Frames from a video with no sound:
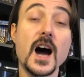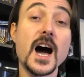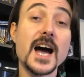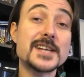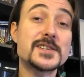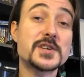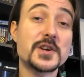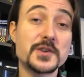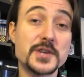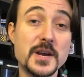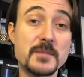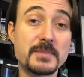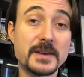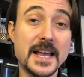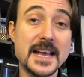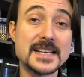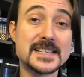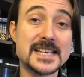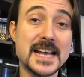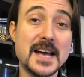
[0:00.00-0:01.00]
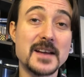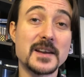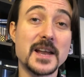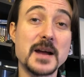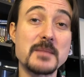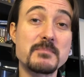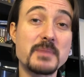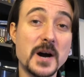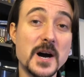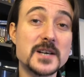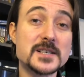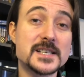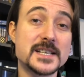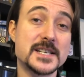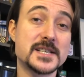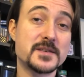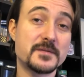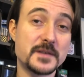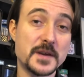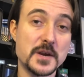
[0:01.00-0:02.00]
I, Tonya plays out like part
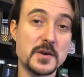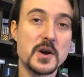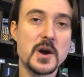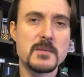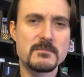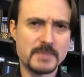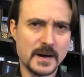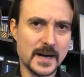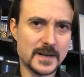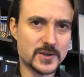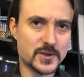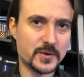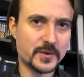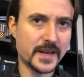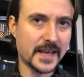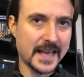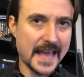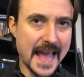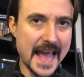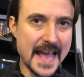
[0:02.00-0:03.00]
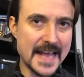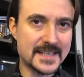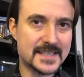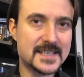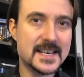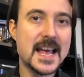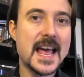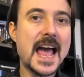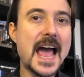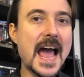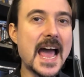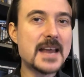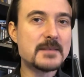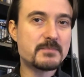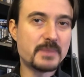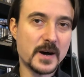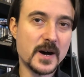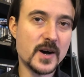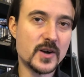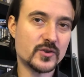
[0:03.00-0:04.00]
interview, part talking heads, and
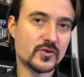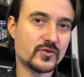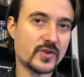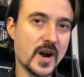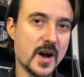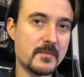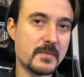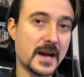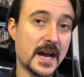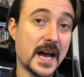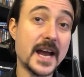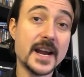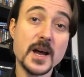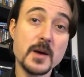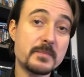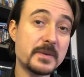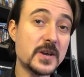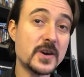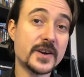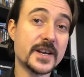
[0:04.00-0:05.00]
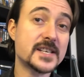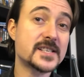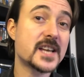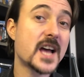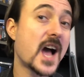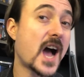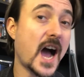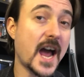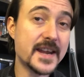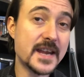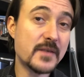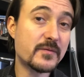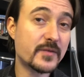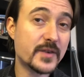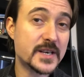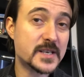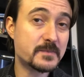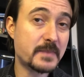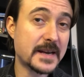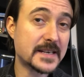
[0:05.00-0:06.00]
part drama, and I'll be honest, I never
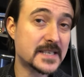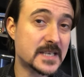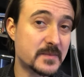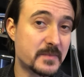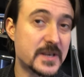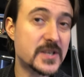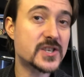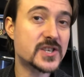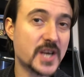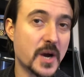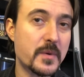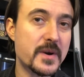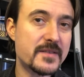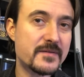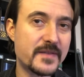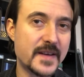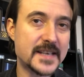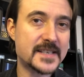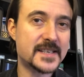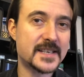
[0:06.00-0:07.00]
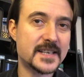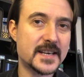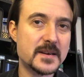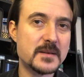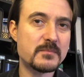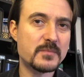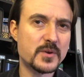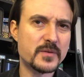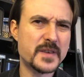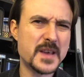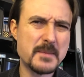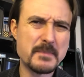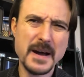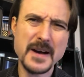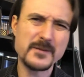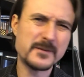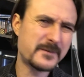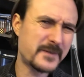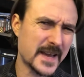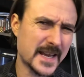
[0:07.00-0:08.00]
expected to be so invested in a movie
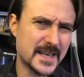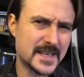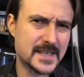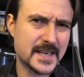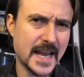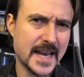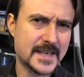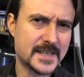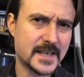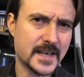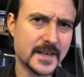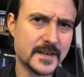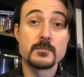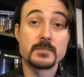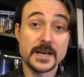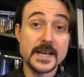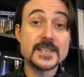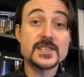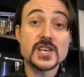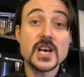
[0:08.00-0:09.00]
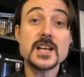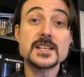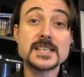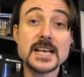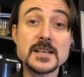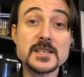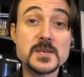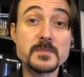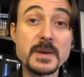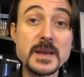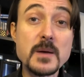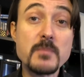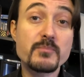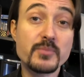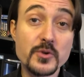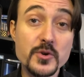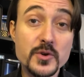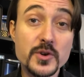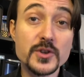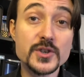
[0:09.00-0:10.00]
about figure skating. But it turns out to be a
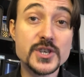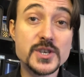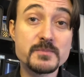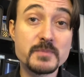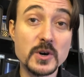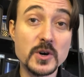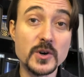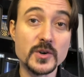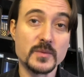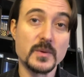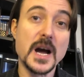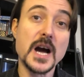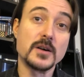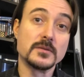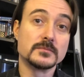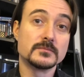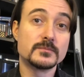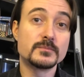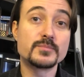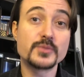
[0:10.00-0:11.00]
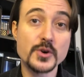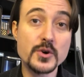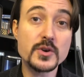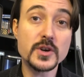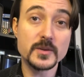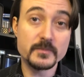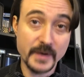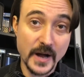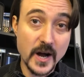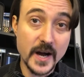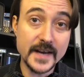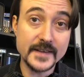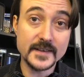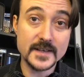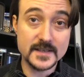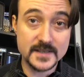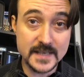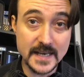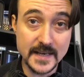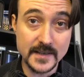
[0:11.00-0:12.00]
brutal sport, well, brutal behind the
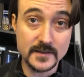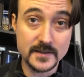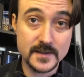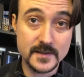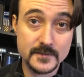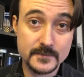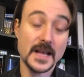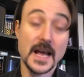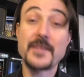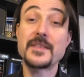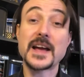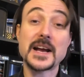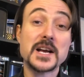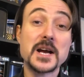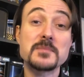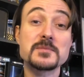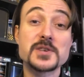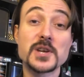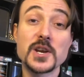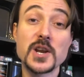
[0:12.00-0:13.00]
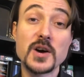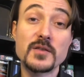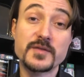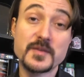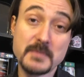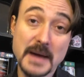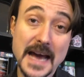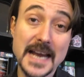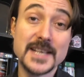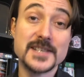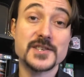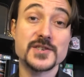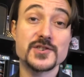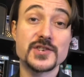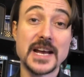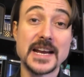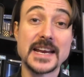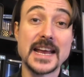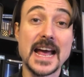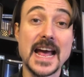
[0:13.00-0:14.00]
scenes. And that comes a lot from Alison Janney